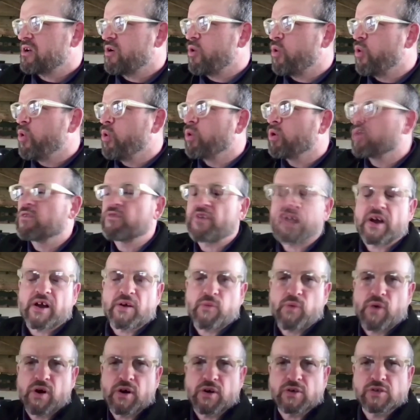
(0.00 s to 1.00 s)
all of our
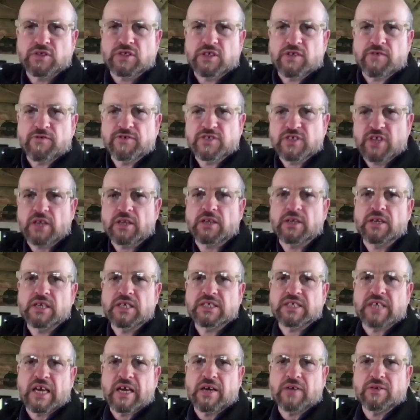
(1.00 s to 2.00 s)
worlds have suddenly
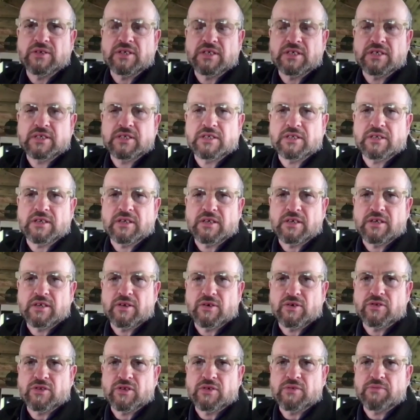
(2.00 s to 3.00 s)
sounded.
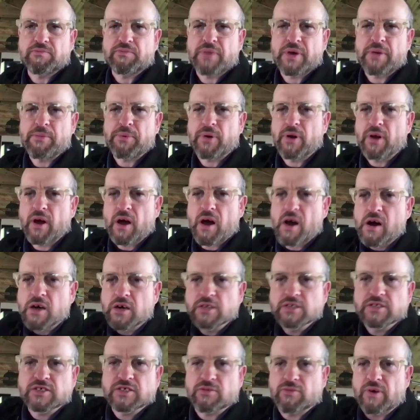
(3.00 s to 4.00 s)
That people
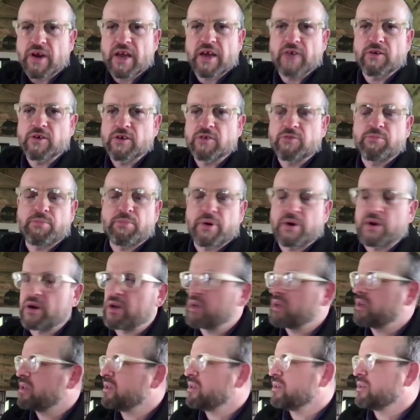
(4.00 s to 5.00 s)
aren't surrounded
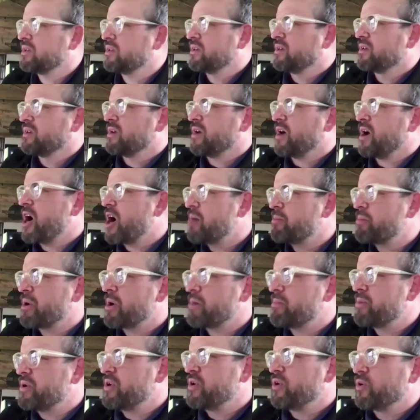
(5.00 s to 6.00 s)
by
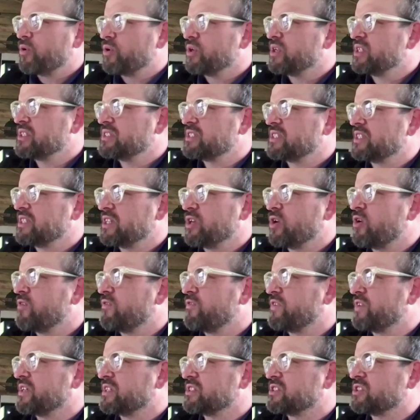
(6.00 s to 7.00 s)
hubbub and noise in the
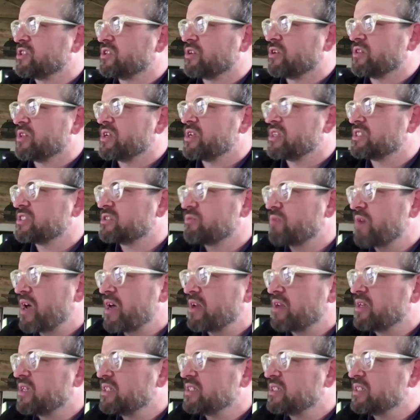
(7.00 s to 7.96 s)
office. They're surrounded